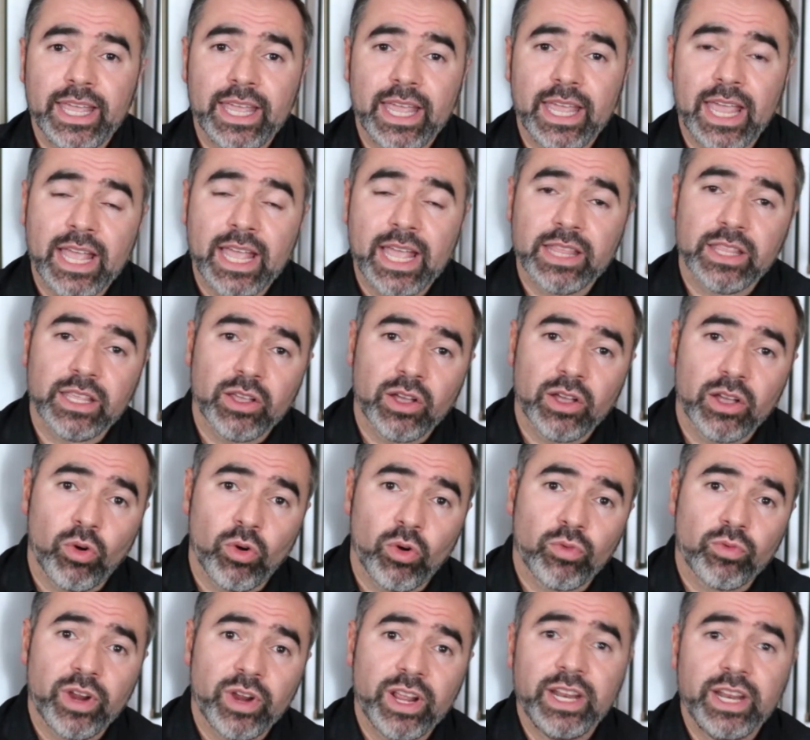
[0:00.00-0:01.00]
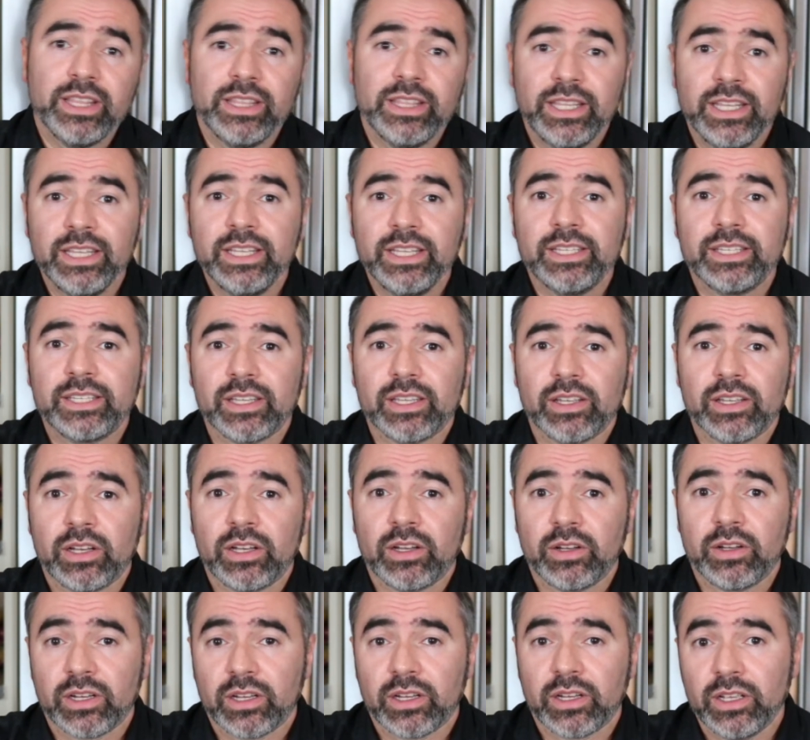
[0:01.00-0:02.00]
and already these
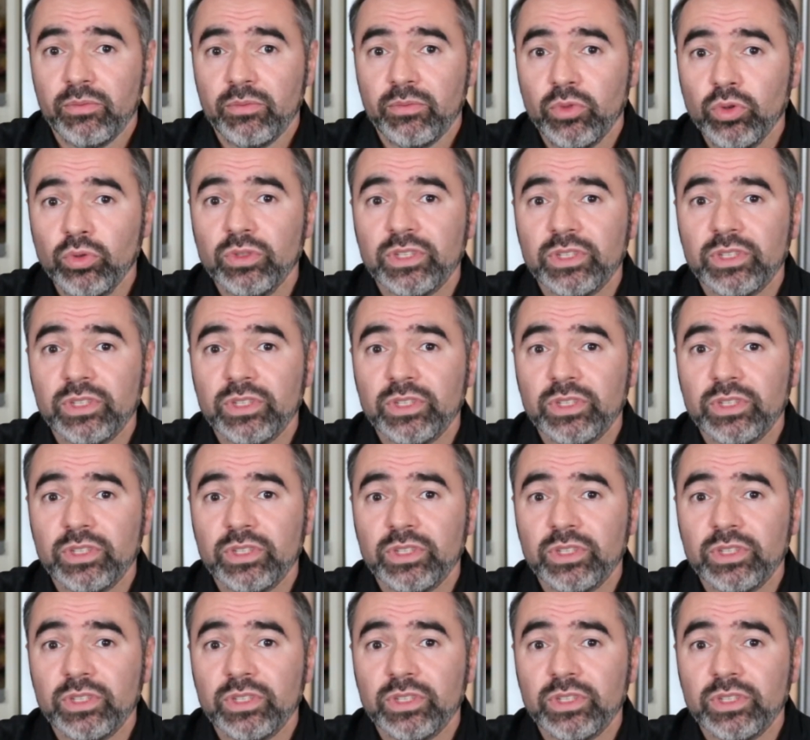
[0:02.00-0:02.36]
immune